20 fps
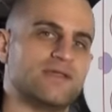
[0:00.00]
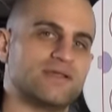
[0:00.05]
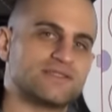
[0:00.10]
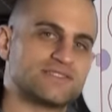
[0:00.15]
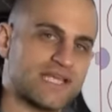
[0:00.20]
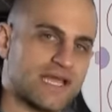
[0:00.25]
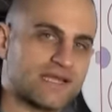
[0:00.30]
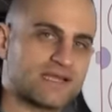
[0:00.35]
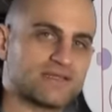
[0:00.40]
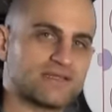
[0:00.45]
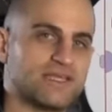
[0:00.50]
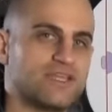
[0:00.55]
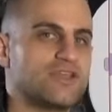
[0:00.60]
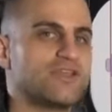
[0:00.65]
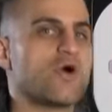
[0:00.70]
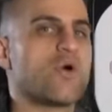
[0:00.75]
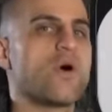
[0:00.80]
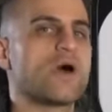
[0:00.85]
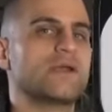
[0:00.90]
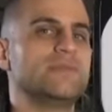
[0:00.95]
Secondly, you
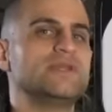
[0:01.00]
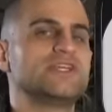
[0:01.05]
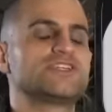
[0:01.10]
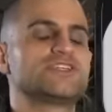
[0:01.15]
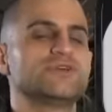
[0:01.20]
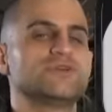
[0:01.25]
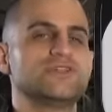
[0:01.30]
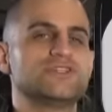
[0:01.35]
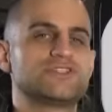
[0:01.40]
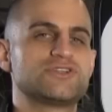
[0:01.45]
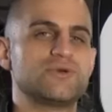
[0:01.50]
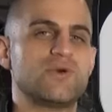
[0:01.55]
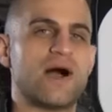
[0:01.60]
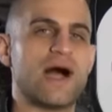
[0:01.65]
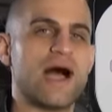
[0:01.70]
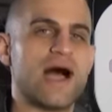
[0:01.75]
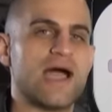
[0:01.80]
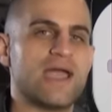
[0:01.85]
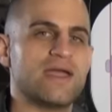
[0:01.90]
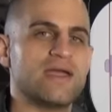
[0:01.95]
don't want to be shooting too
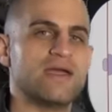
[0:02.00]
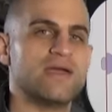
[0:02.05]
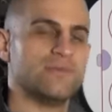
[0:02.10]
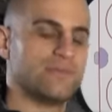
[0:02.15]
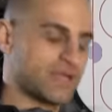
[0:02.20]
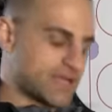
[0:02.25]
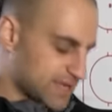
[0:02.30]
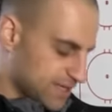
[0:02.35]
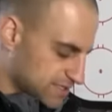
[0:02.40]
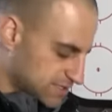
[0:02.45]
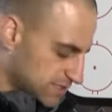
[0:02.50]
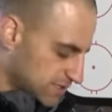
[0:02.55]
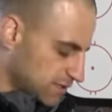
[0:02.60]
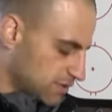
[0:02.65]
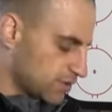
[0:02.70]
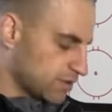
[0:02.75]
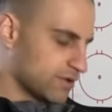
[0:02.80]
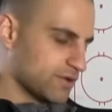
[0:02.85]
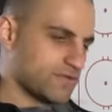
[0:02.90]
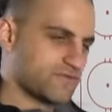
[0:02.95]
high because
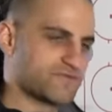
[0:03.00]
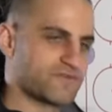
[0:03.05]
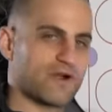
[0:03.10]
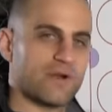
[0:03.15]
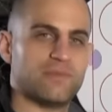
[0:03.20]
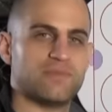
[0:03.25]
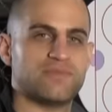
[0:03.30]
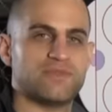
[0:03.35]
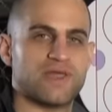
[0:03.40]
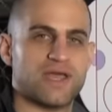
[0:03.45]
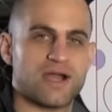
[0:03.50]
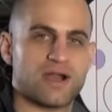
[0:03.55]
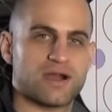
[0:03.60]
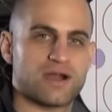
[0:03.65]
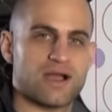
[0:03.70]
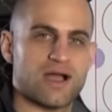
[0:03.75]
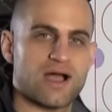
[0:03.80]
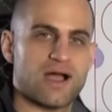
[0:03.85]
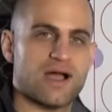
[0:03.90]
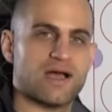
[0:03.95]
from
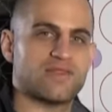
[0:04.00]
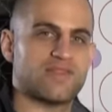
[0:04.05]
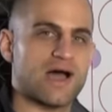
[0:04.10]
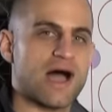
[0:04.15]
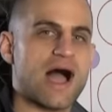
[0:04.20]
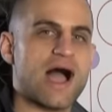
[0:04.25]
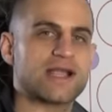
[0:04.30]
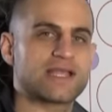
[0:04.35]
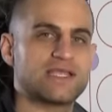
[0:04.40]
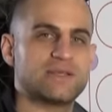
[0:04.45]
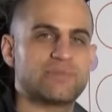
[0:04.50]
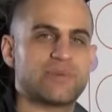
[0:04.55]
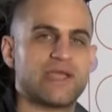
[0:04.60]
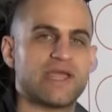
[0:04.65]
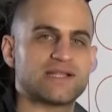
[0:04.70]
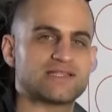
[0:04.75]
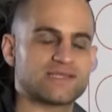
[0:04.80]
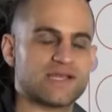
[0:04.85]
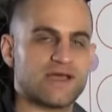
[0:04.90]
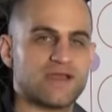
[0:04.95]
their, uh, the hockey
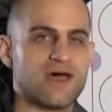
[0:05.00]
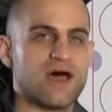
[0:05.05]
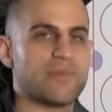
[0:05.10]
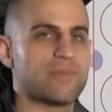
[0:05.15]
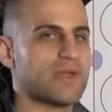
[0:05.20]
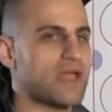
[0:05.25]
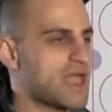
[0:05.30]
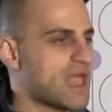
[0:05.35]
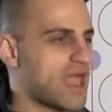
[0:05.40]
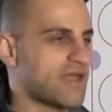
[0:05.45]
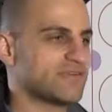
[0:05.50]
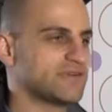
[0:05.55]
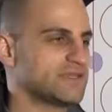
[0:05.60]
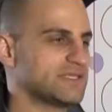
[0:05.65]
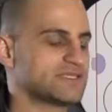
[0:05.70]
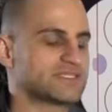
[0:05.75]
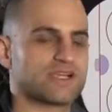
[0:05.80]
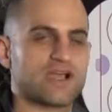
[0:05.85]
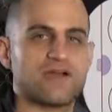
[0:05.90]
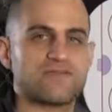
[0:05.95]
pants on up,
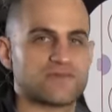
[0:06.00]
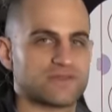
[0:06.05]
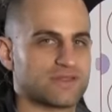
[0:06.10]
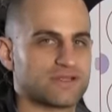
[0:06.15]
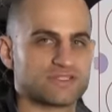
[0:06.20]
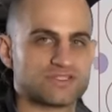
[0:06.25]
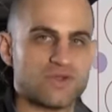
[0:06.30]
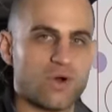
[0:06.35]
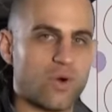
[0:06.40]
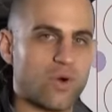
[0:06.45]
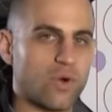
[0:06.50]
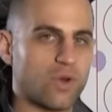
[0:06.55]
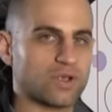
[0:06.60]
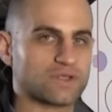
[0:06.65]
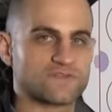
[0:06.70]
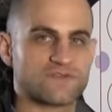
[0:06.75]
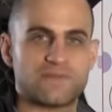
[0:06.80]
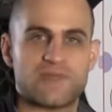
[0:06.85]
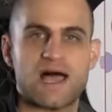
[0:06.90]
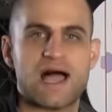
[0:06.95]
everything's covered. There's no
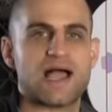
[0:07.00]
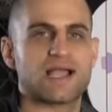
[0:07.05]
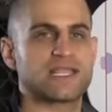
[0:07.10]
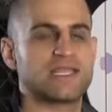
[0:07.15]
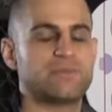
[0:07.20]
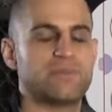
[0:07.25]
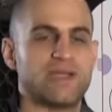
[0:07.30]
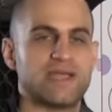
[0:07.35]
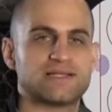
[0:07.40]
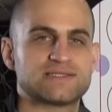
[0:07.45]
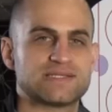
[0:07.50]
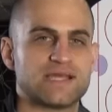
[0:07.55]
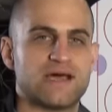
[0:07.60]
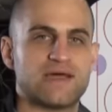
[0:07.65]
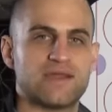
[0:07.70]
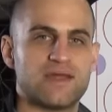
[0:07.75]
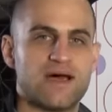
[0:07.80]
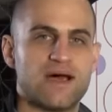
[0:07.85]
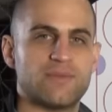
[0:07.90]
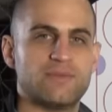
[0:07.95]
holes from the hockey pants
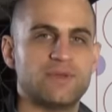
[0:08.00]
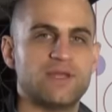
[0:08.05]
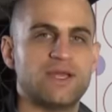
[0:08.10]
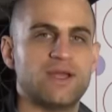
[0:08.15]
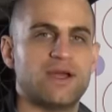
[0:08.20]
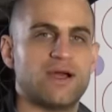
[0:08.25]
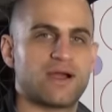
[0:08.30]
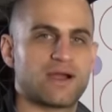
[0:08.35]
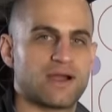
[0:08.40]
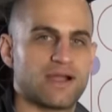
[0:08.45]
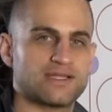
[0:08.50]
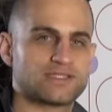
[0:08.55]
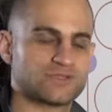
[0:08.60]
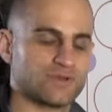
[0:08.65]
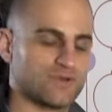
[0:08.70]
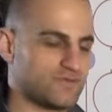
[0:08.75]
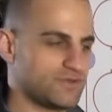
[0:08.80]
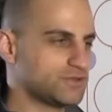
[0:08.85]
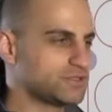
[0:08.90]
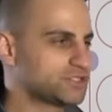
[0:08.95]
on up. All right,
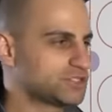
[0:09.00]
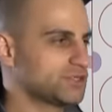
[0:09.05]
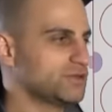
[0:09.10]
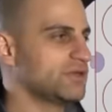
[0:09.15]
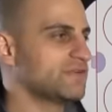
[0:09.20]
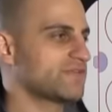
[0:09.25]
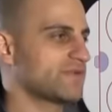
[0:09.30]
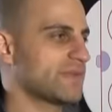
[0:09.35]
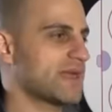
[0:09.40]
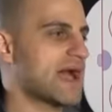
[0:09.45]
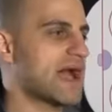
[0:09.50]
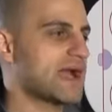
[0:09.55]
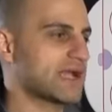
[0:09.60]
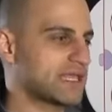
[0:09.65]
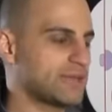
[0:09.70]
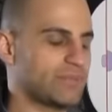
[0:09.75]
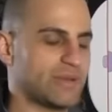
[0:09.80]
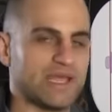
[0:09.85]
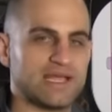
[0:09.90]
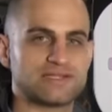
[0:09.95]
so if you're shooting from the
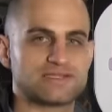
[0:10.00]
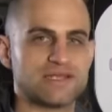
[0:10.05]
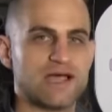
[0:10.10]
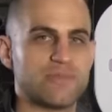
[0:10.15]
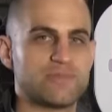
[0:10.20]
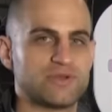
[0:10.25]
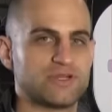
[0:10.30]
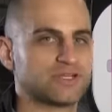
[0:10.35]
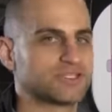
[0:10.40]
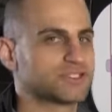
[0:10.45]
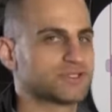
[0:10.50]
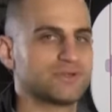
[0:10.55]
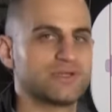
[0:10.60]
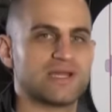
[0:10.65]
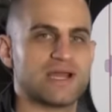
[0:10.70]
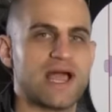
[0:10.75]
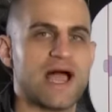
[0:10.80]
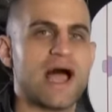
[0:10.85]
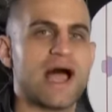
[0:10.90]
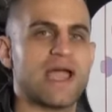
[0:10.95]
hockey pants up and you're
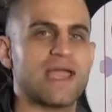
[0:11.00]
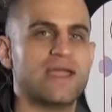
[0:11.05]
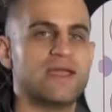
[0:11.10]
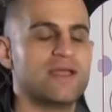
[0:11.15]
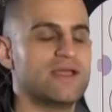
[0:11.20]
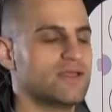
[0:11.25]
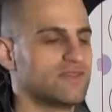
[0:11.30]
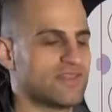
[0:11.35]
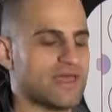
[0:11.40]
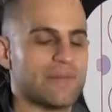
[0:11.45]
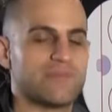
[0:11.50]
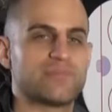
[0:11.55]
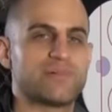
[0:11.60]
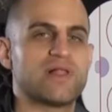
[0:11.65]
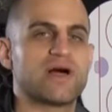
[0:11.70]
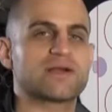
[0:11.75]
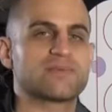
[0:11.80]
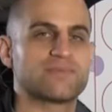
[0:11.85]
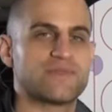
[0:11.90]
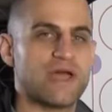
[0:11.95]
shooting high, that,
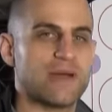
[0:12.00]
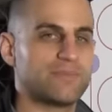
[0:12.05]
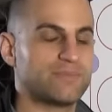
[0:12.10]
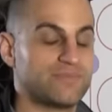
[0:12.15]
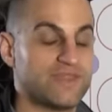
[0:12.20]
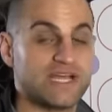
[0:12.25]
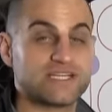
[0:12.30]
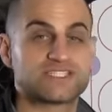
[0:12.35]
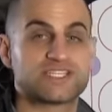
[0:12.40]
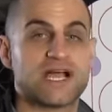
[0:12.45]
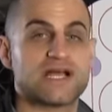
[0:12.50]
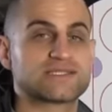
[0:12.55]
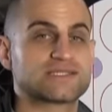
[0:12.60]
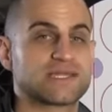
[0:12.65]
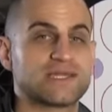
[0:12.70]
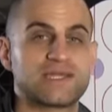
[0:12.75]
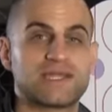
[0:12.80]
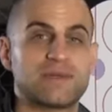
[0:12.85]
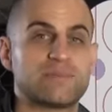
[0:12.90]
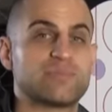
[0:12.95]
pluck, that, that shot's
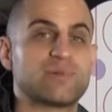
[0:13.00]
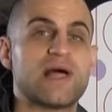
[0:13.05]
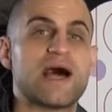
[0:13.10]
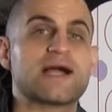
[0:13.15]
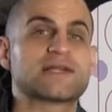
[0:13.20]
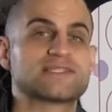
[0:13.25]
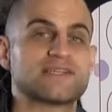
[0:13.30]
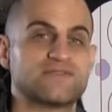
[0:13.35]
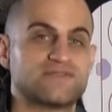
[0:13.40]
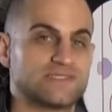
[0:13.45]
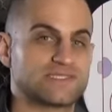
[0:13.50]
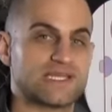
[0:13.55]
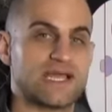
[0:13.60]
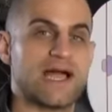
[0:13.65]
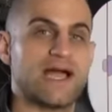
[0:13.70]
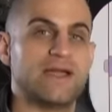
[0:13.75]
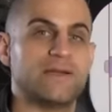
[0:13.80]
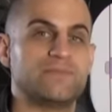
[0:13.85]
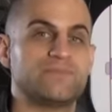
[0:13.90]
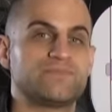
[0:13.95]
going to get blocked every
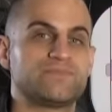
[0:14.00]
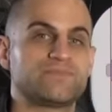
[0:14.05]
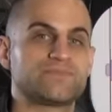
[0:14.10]
time.